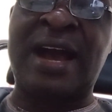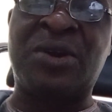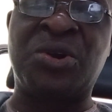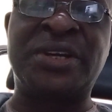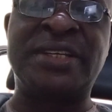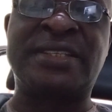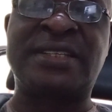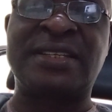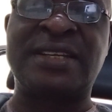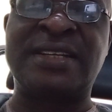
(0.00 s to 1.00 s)
accord it
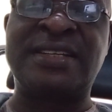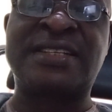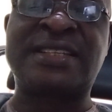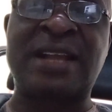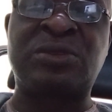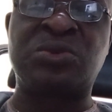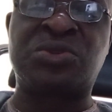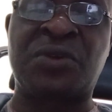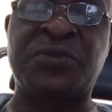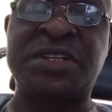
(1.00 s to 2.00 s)
the
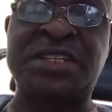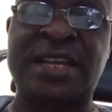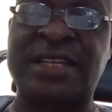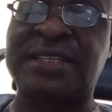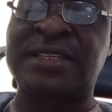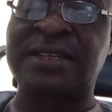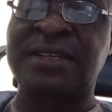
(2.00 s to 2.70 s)
status of a state.